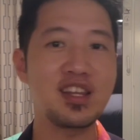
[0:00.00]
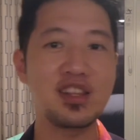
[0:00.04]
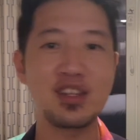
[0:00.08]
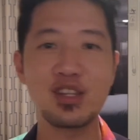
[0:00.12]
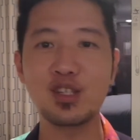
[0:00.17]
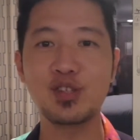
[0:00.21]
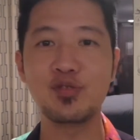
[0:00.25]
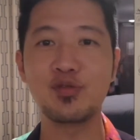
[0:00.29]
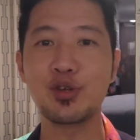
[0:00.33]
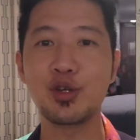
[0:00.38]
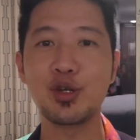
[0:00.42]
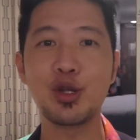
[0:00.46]

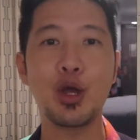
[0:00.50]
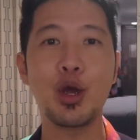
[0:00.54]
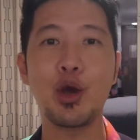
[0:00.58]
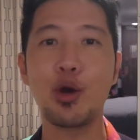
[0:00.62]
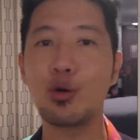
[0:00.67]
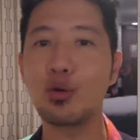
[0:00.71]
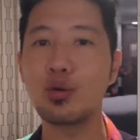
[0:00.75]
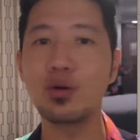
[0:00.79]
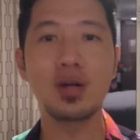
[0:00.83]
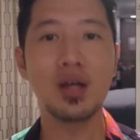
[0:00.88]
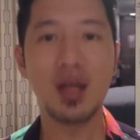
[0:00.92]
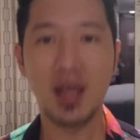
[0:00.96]
this
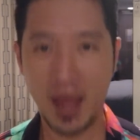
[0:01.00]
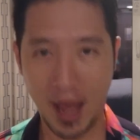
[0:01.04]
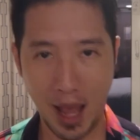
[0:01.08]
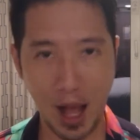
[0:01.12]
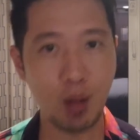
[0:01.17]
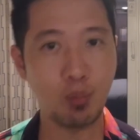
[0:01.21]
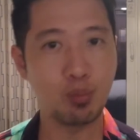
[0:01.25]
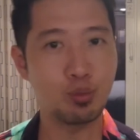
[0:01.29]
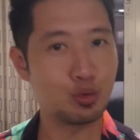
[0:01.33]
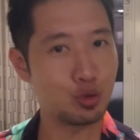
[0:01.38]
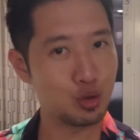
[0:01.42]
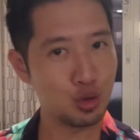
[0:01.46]
video
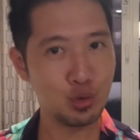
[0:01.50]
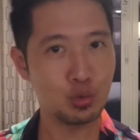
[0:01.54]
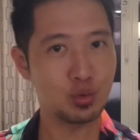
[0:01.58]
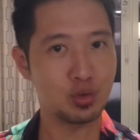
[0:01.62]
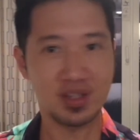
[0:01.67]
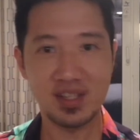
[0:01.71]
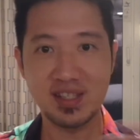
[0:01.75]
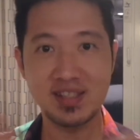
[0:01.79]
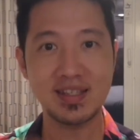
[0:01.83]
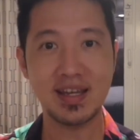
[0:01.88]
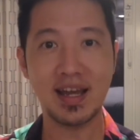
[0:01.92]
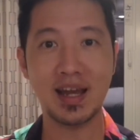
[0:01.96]
helped you
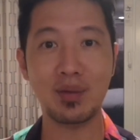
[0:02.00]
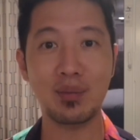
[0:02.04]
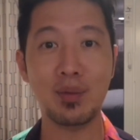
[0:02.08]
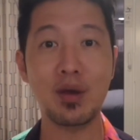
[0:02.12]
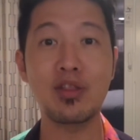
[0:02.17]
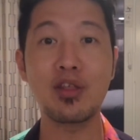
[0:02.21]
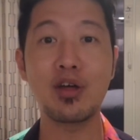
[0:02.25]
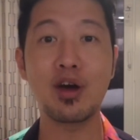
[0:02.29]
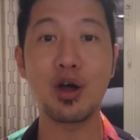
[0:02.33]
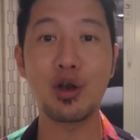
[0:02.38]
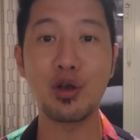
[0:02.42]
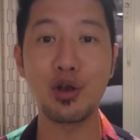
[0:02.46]
to decide
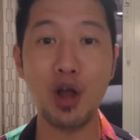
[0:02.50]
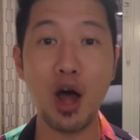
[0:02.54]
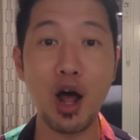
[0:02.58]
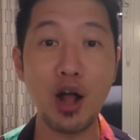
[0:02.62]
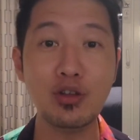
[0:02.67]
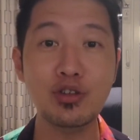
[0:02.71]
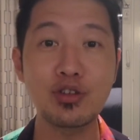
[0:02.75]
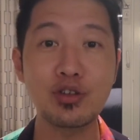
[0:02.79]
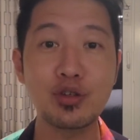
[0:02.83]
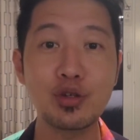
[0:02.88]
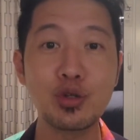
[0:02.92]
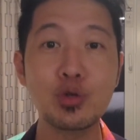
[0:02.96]
whether or
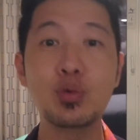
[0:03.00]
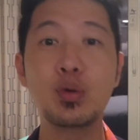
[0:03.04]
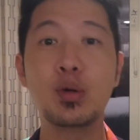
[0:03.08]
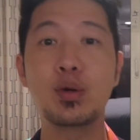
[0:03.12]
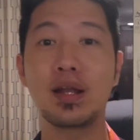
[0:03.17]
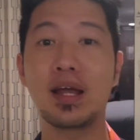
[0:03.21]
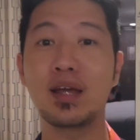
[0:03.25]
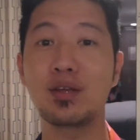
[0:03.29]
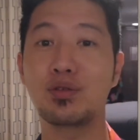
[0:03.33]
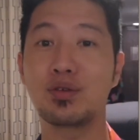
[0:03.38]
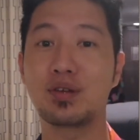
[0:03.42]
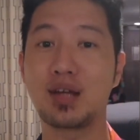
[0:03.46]
not you
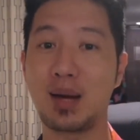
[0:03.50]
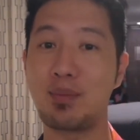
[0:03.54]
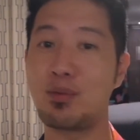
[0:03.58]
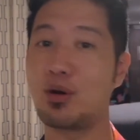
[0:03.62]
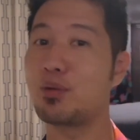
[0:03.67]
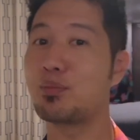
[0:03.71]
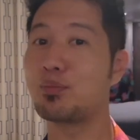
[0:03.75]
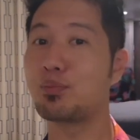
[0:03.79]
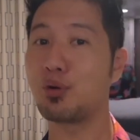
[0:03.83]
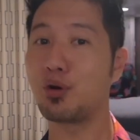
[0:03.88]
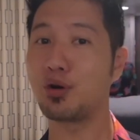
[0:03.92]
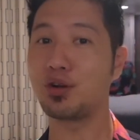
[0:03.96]
would like to come
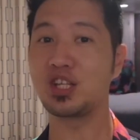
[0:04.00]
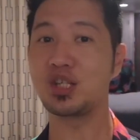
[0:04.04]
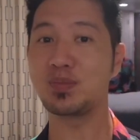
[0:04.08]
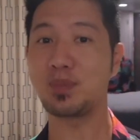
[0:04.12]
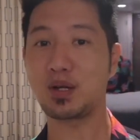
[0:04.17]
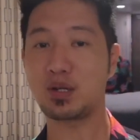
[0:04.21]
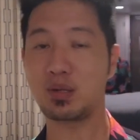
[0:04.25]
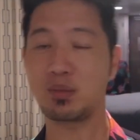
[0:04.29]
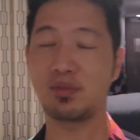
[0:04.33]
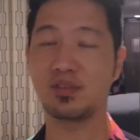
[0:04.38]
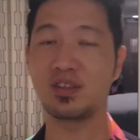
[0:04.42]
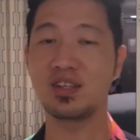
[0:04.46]
on board the
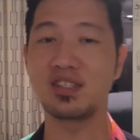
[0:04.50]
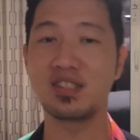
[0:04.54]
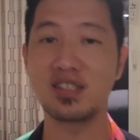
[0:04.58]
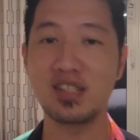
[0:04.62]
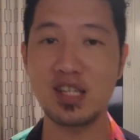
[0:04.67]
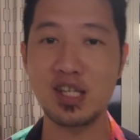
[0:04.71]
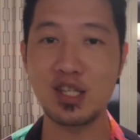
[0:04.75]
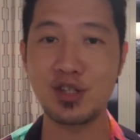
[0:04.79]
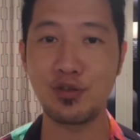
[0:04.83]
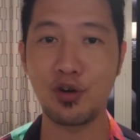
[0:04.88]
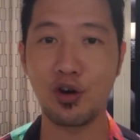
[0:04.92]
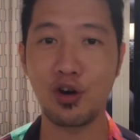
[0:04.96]
Spectrum of the
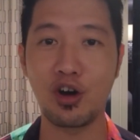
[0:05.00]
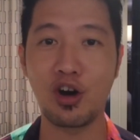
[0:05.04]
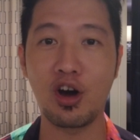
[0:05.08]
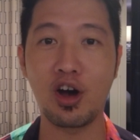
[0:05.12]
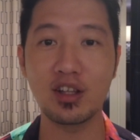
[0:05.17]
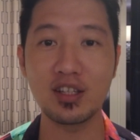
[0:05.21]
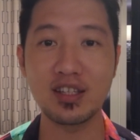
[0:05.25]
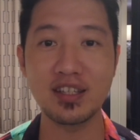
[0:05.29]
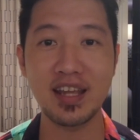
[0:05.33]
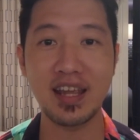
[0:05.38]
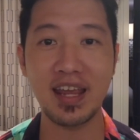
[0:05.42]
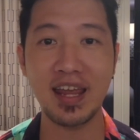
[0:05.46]
Seas for a
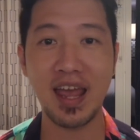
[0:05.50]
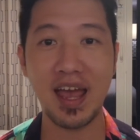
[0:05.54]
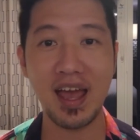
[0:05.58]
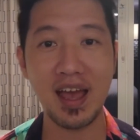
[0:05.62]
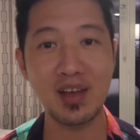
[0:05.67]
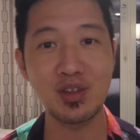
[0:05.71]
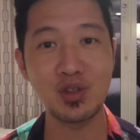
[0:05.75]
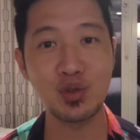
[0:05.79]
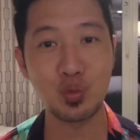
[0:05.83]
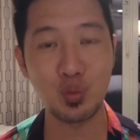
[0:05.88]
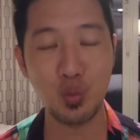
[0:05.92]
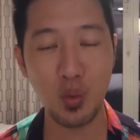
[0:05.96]
holiday
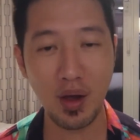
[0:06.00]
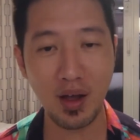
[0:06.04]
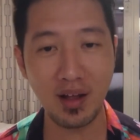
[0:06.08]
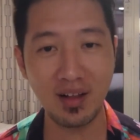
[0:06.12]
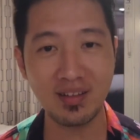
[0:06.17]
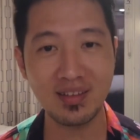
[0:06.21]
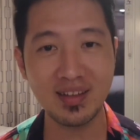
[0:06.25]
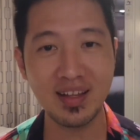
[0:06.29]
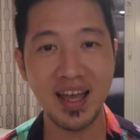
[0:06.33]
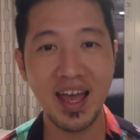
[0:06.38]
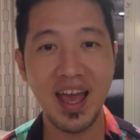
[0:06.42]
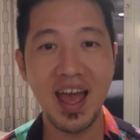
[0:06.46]
as
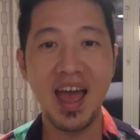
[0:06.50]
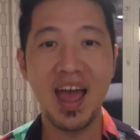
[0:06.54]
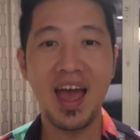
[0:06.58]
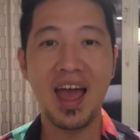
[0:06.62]
well.